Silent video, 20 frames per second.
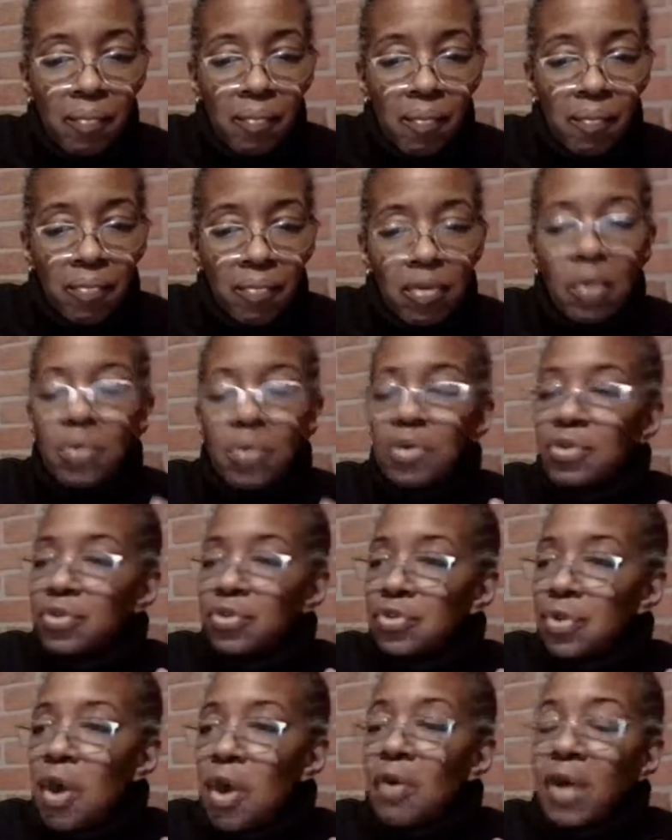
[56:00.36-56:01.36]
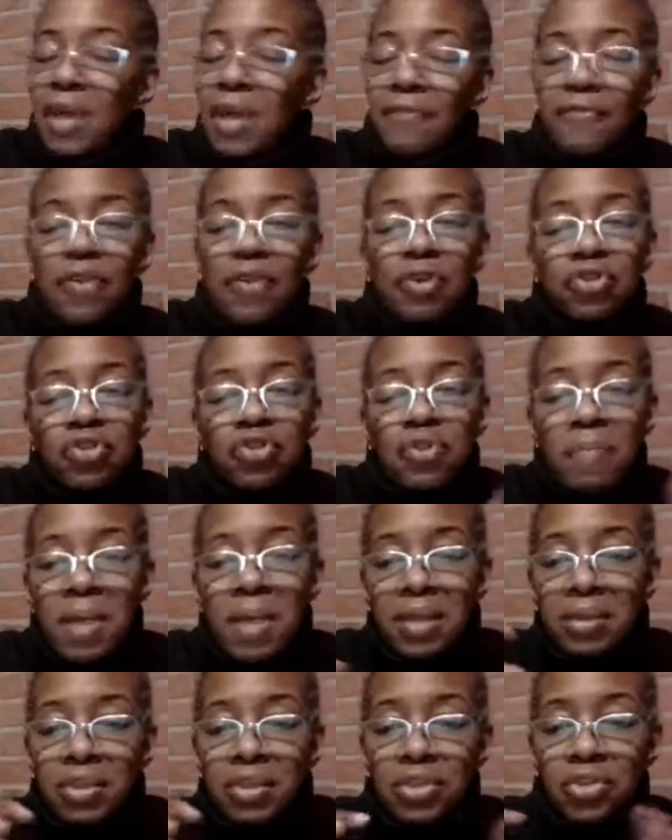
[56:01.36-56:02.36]
what do you do? Okay, first you
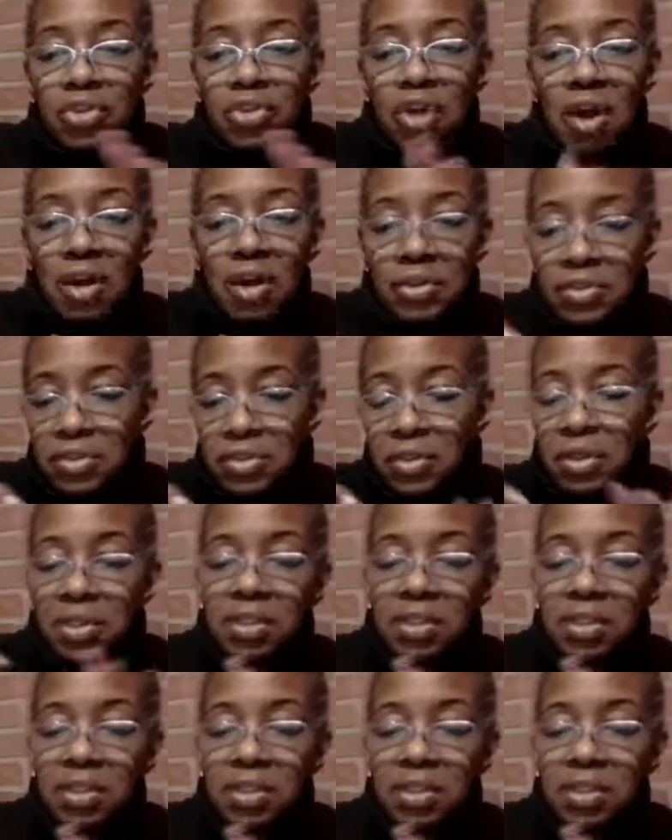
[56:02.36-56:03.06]
make this sauce. It's a